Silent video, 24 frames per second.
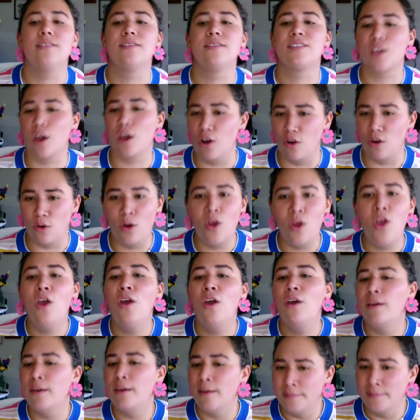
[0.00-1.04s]
So
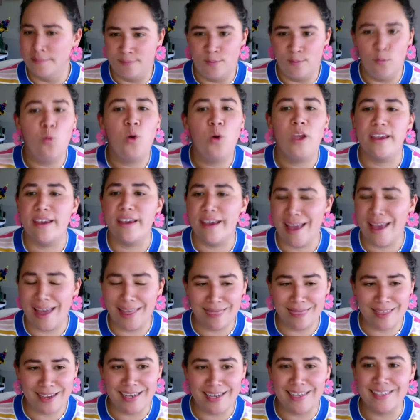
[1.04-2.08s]
we
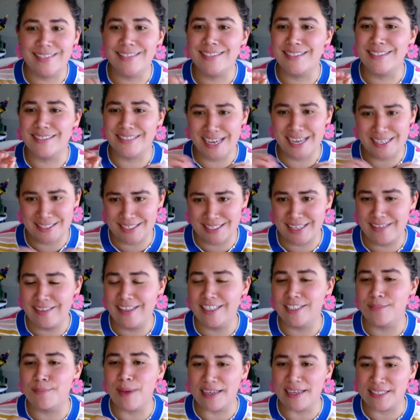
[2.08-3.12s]
had these testing
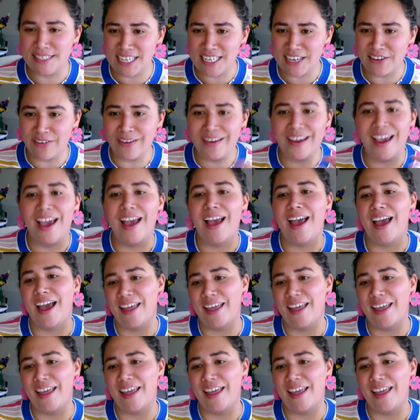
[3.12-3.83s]
these bacteria,